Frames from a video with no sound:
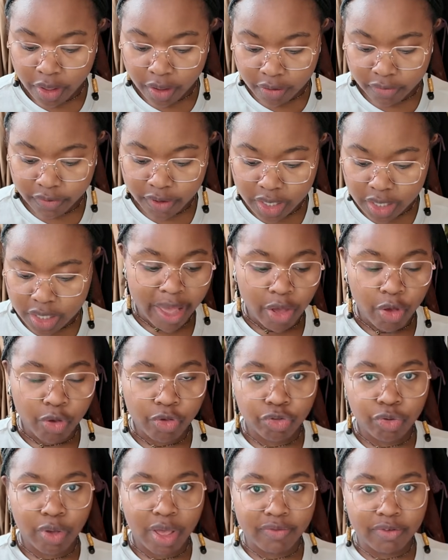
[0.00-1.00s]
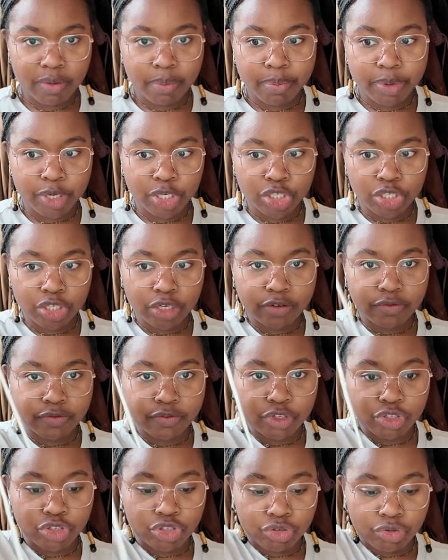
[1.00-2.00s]
of it. I also have a bunch
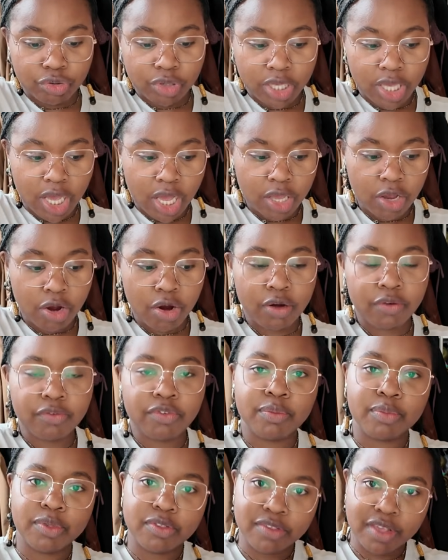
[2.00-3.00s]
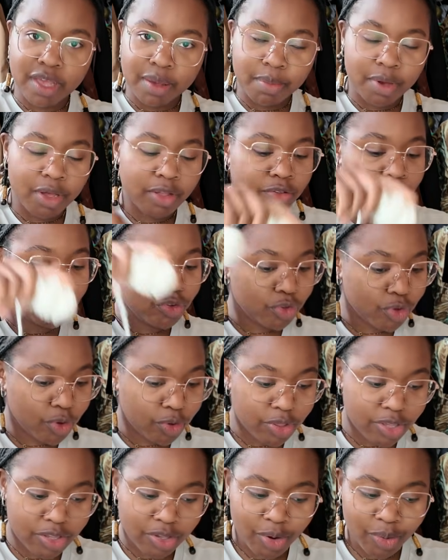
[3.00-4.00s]
of Julia yarn from the Zeeman. You
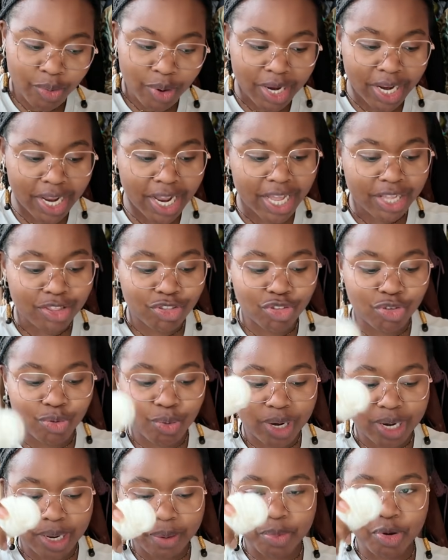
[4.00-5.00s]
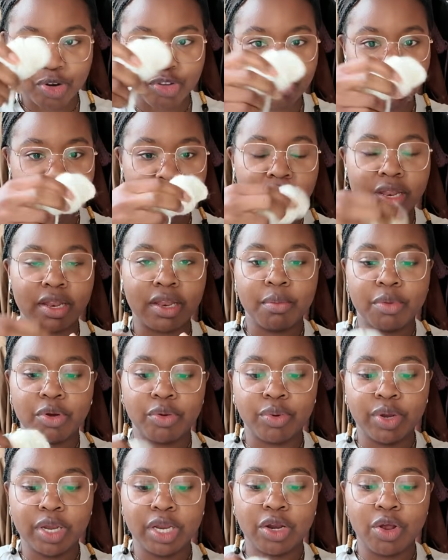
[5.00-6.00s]
know this already. It's 20%
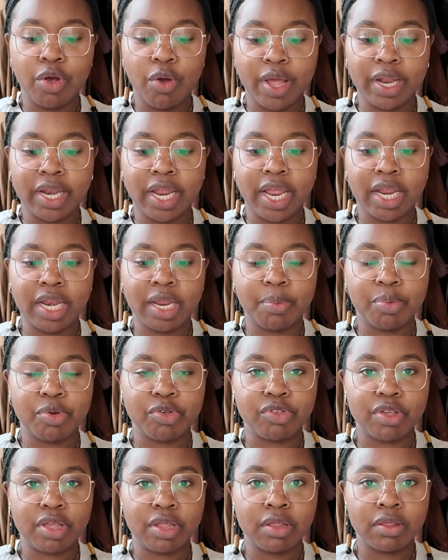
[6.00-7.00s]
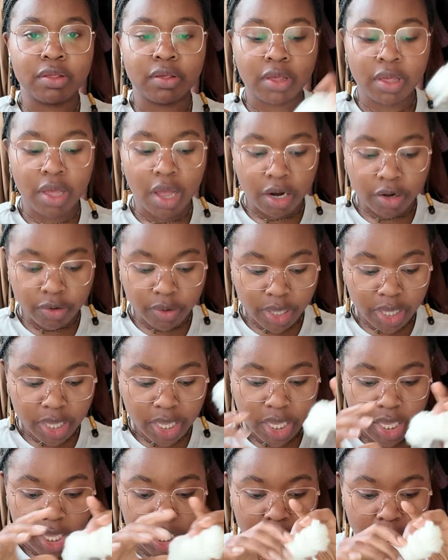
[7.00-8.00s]
merino and 80%
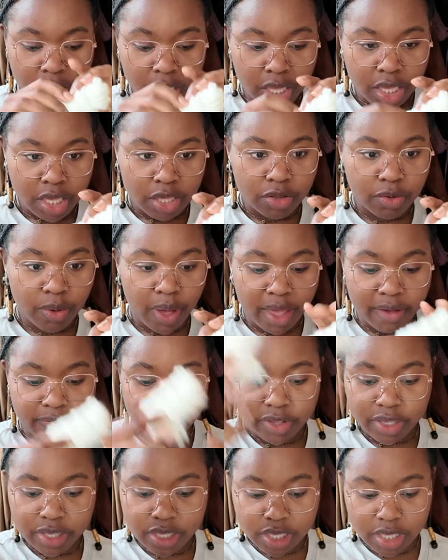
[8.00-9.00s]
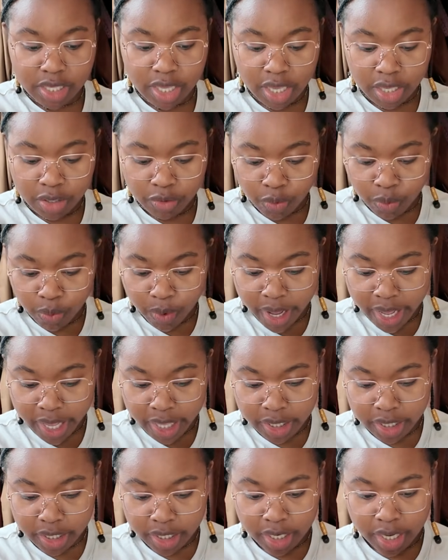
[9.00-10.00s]
acrylic. So I have this in
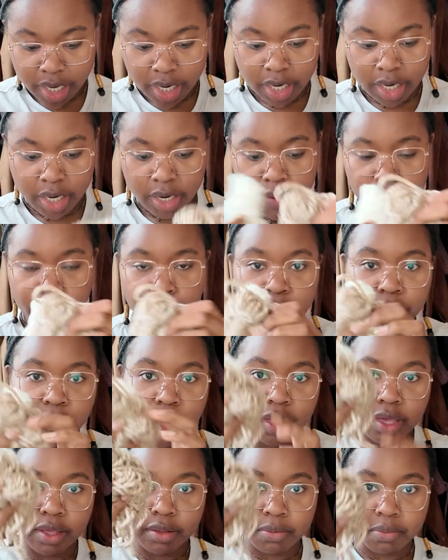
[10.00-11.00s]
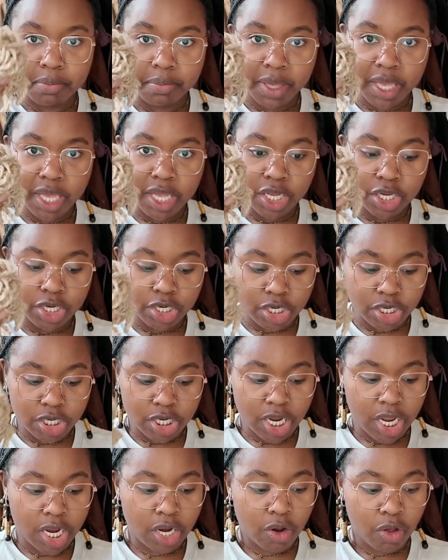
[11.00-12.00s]
white, then in
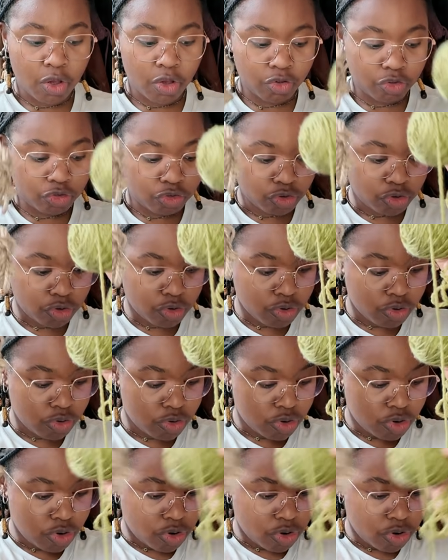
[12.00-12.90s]
beige, and also